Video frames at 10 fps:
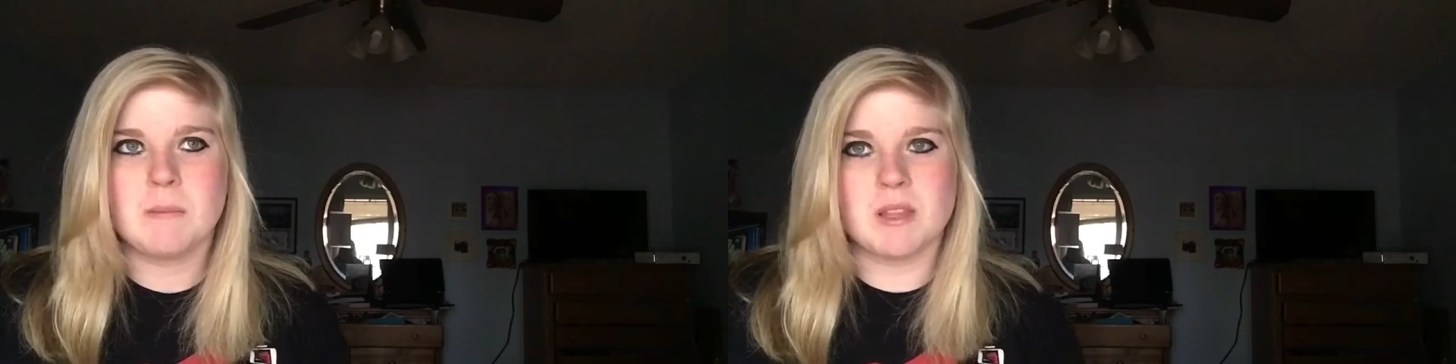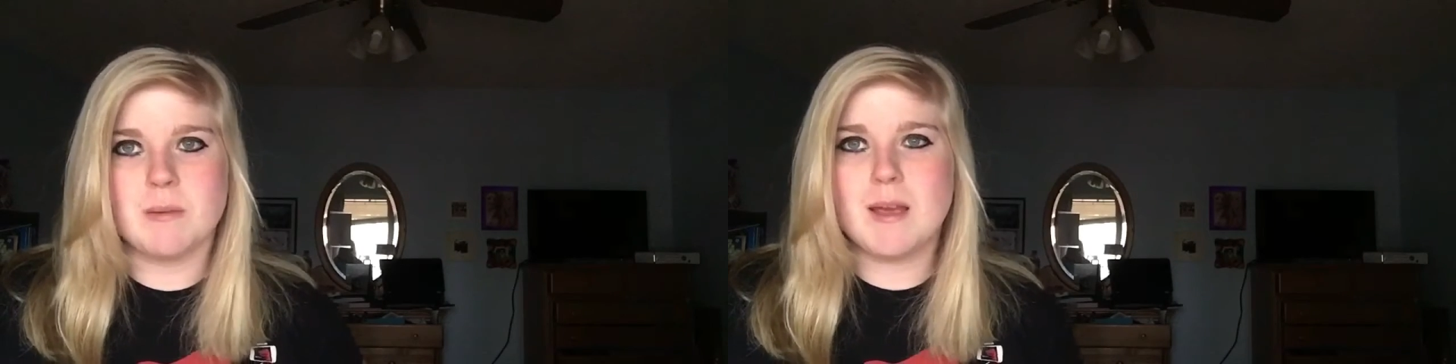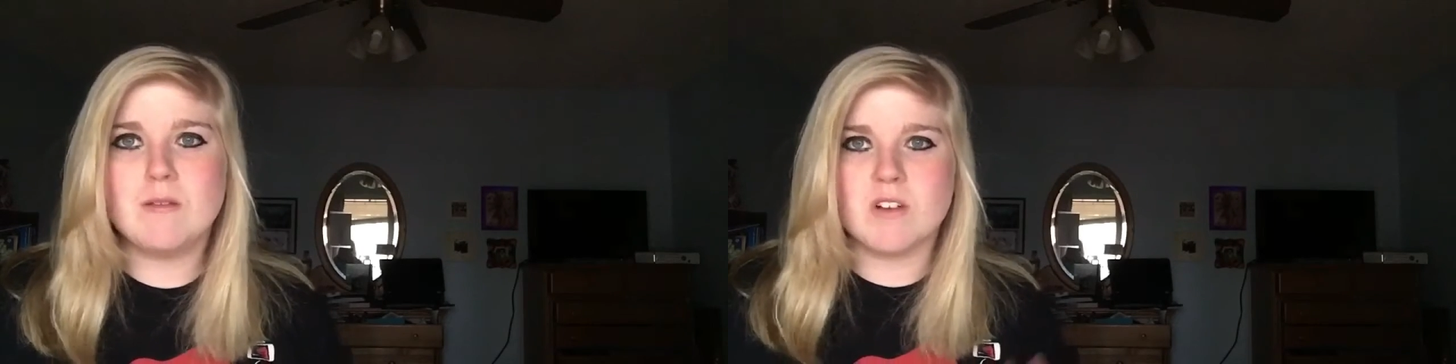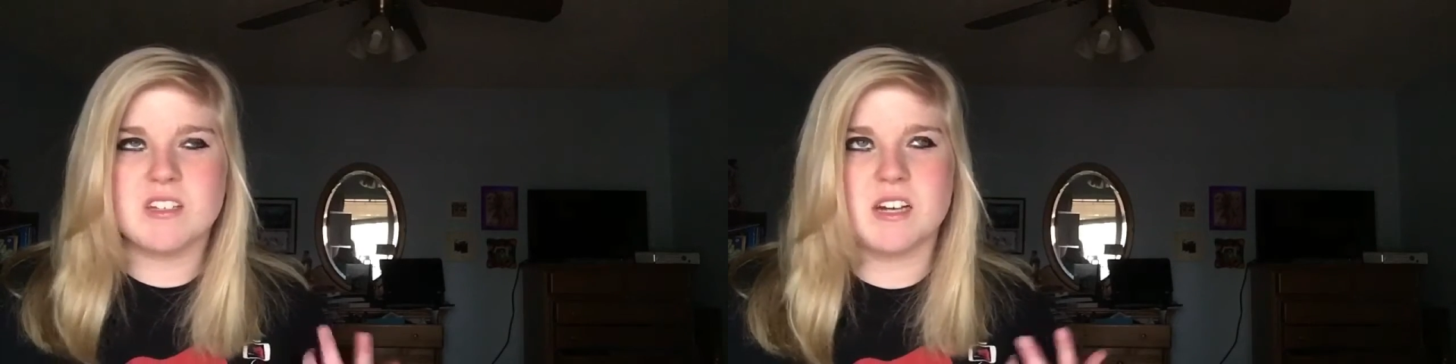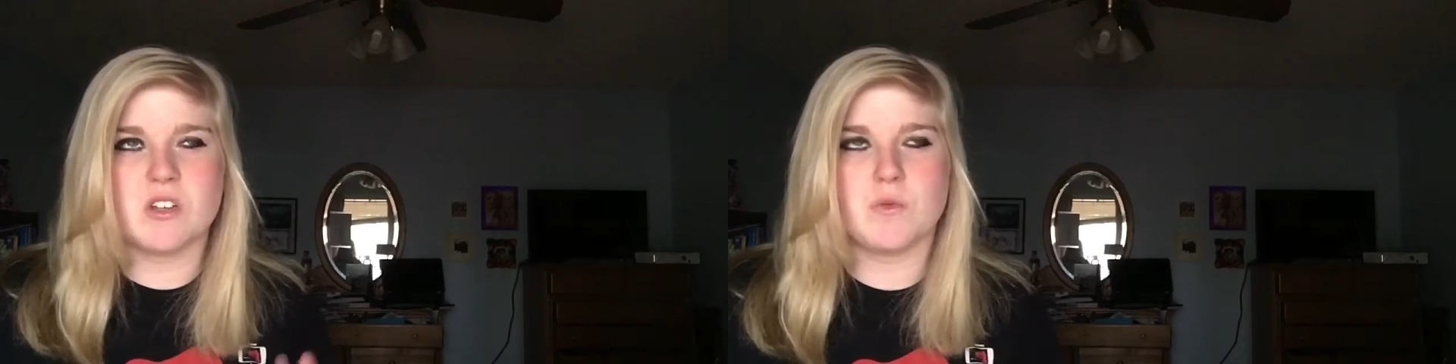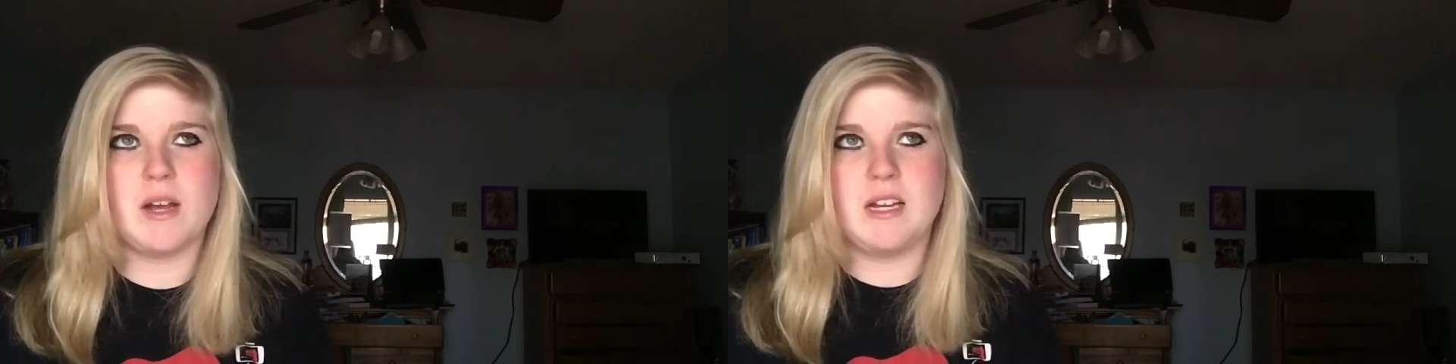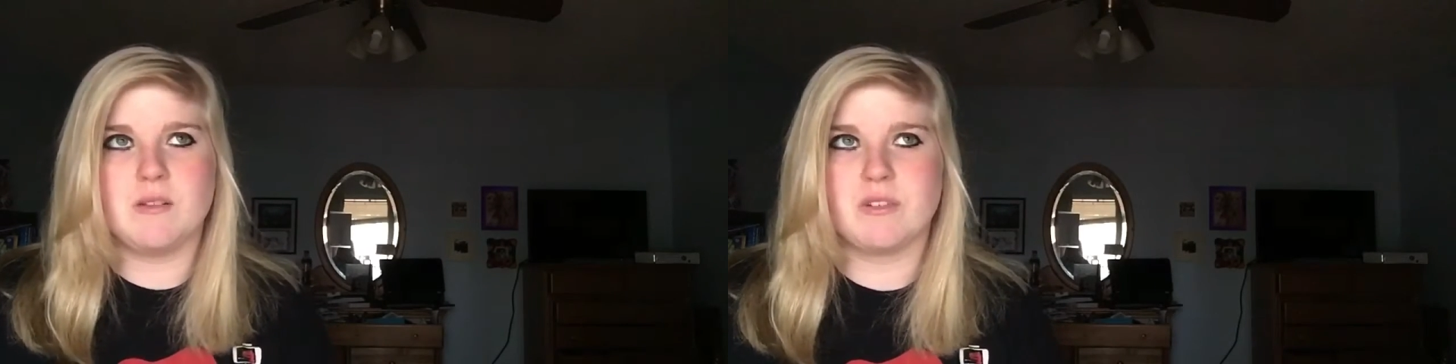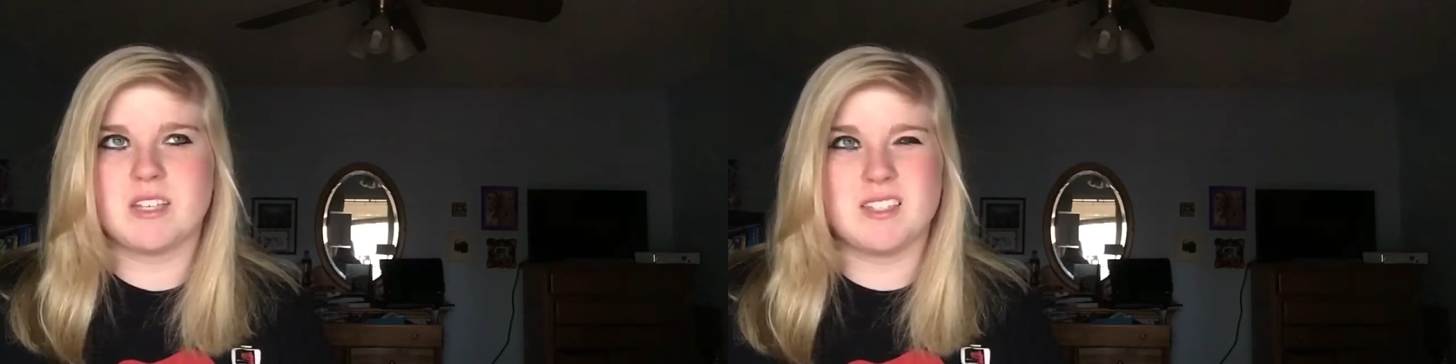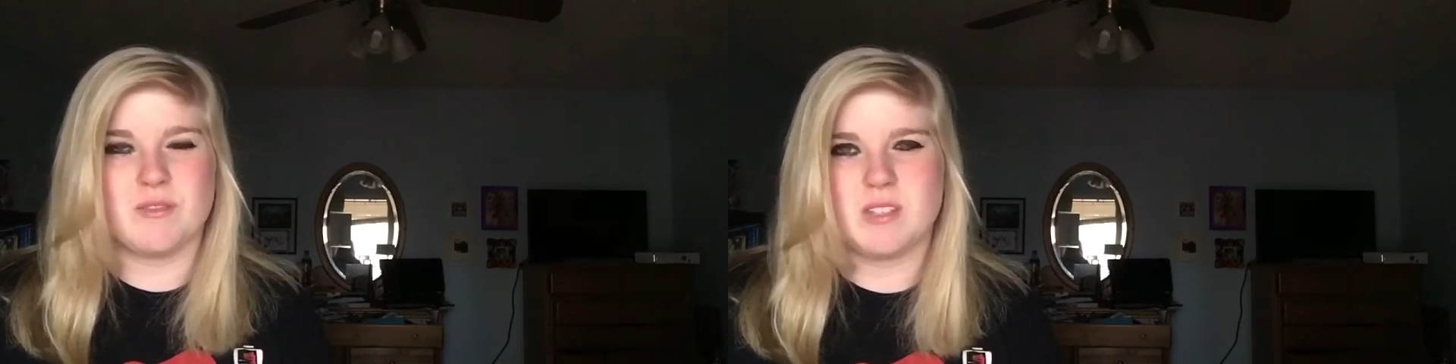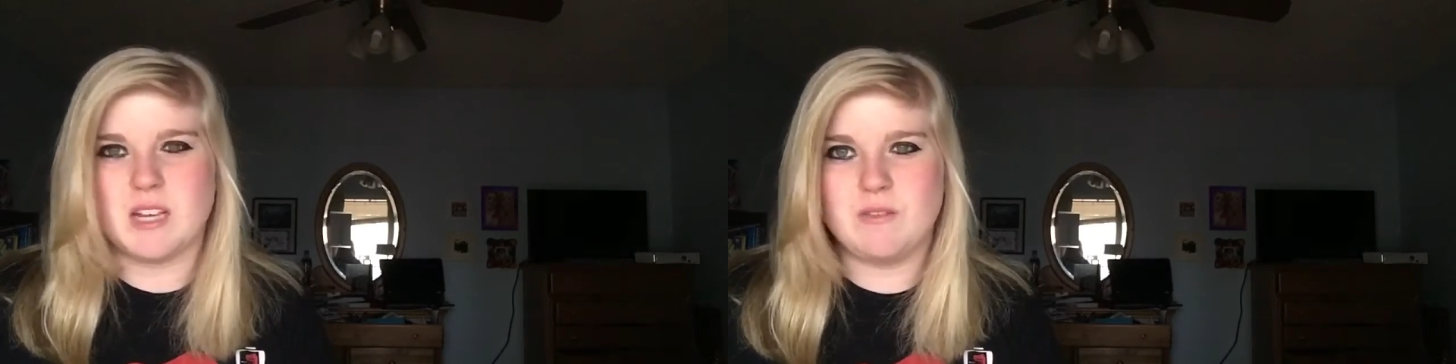But the main reason I was waiting was because
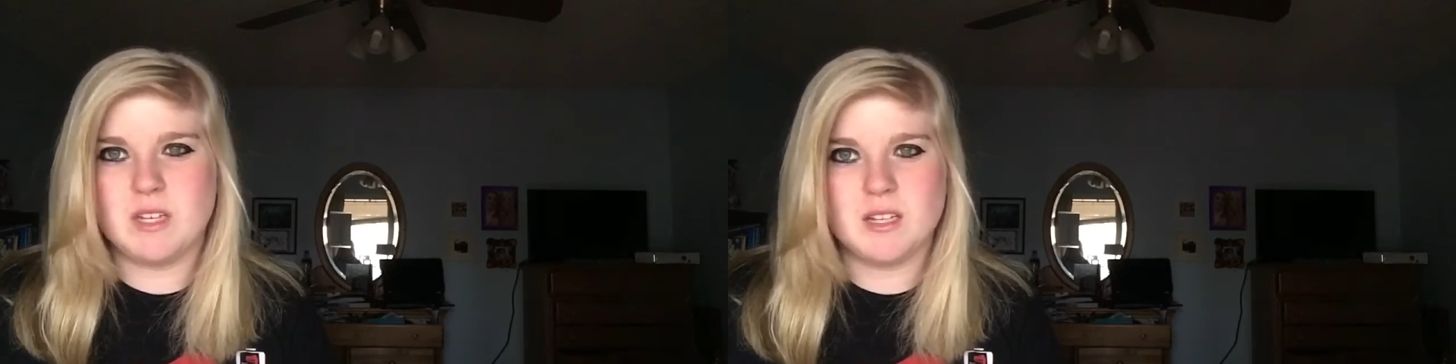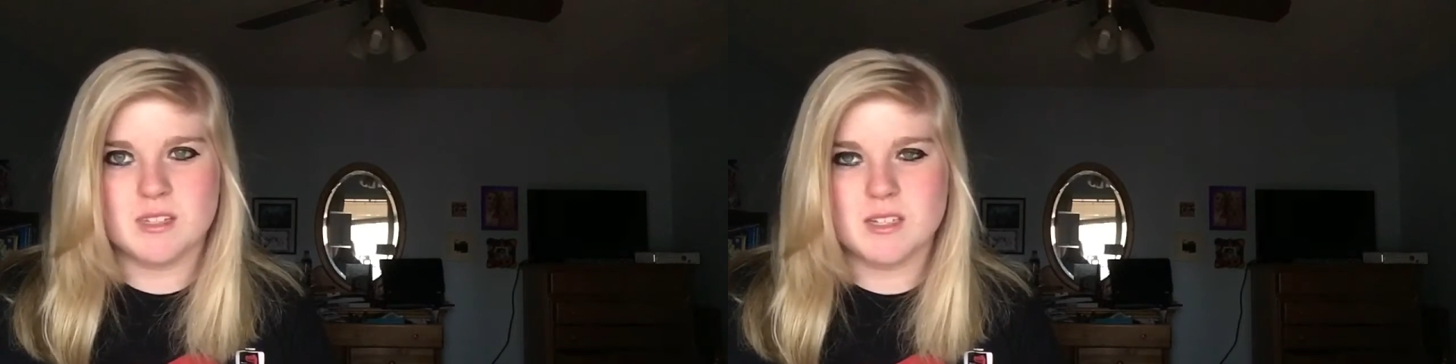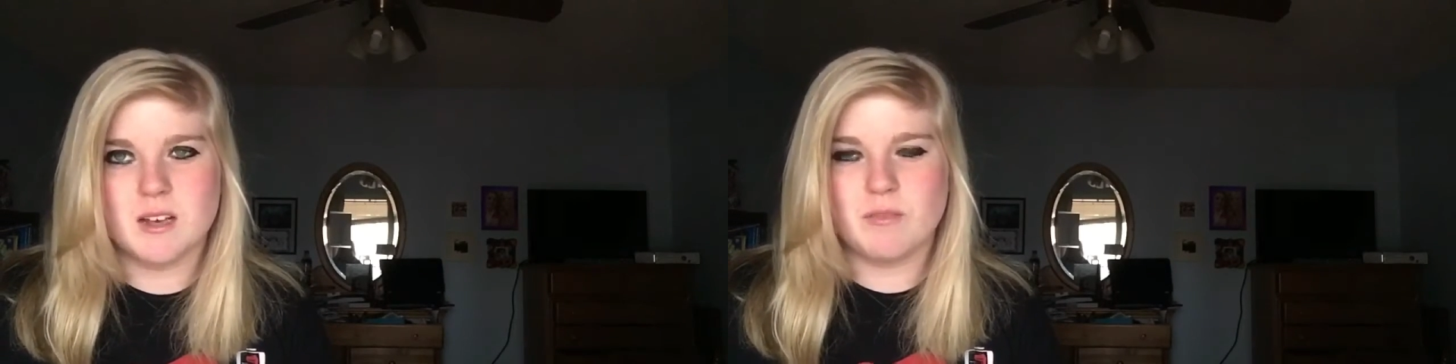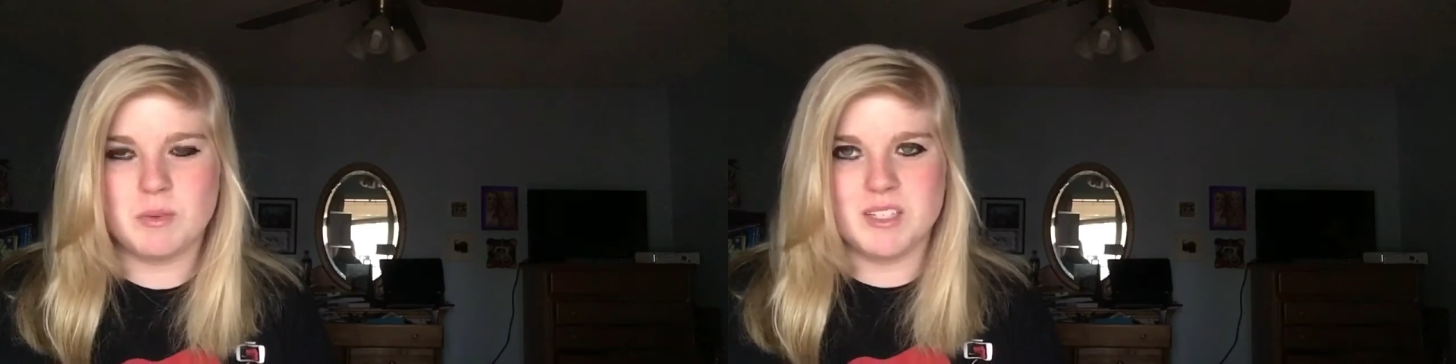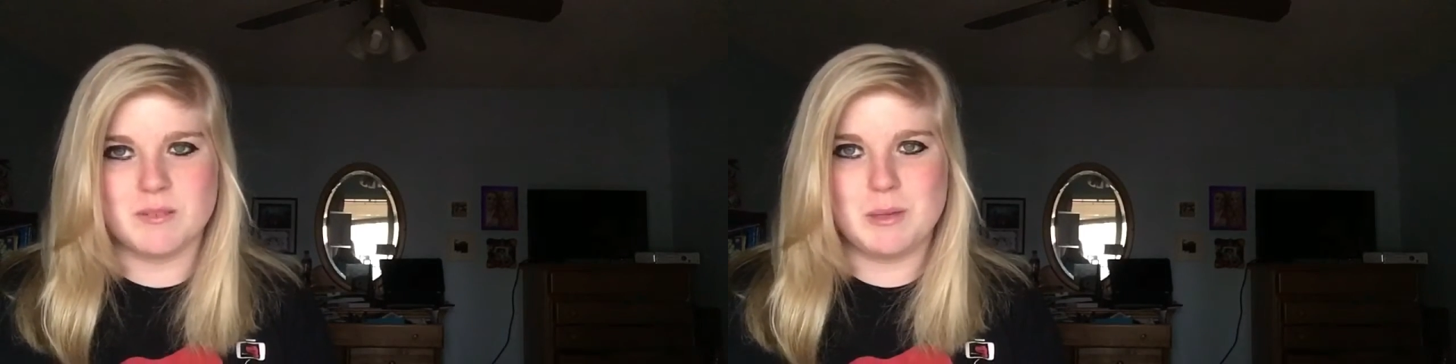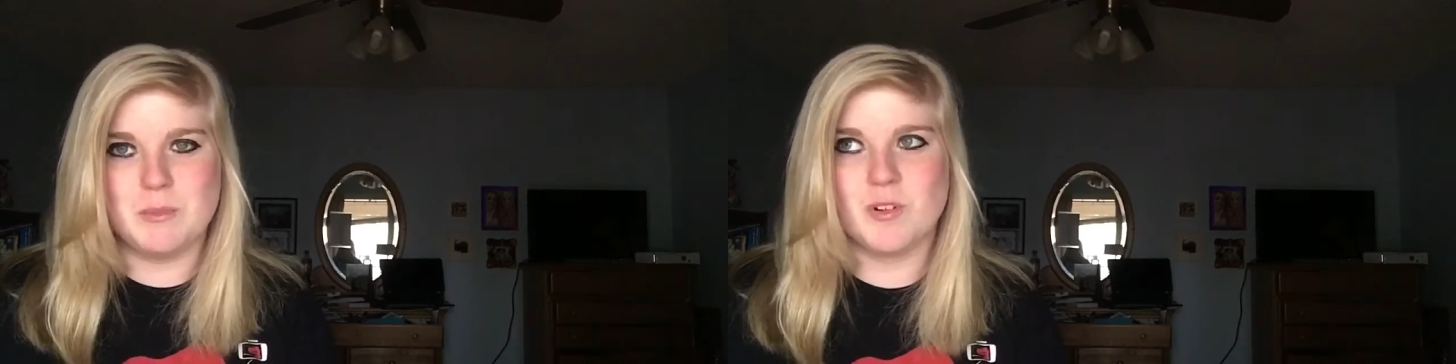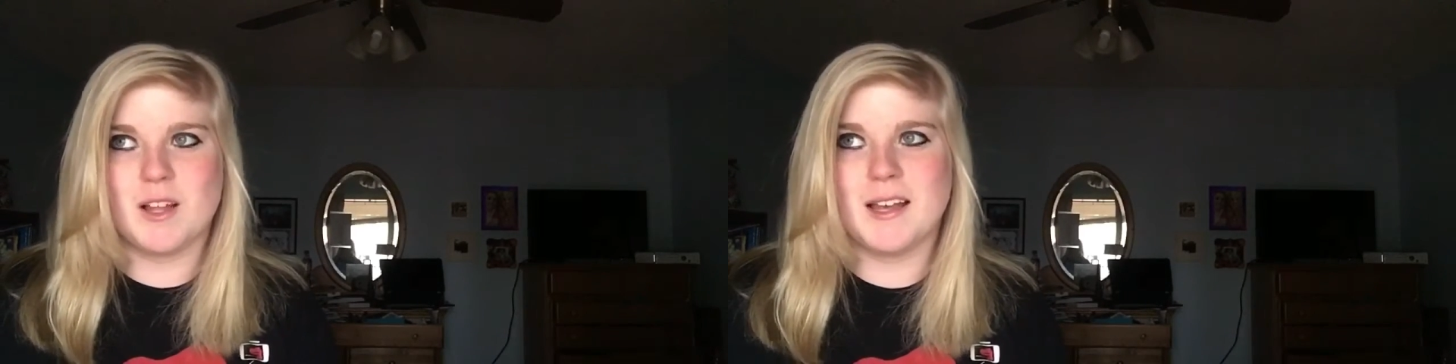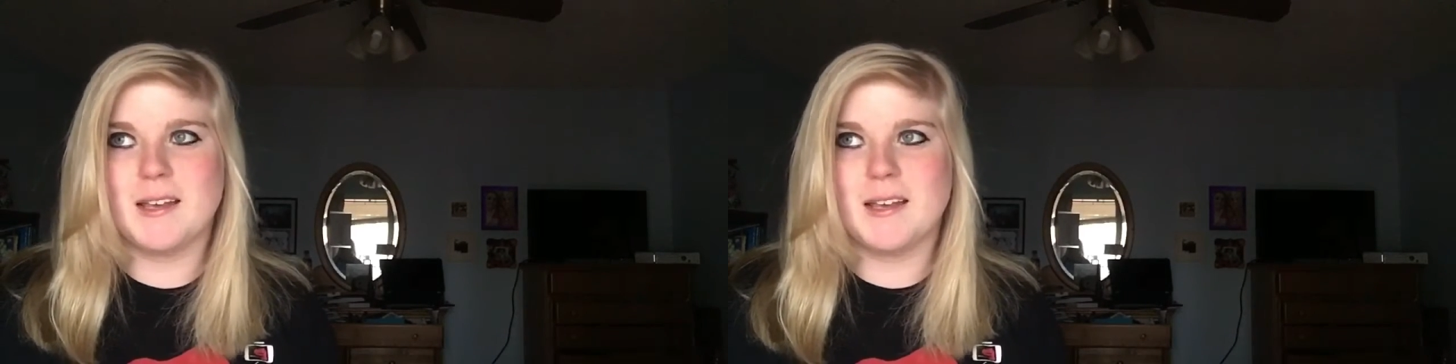of safety and stuff, because of people,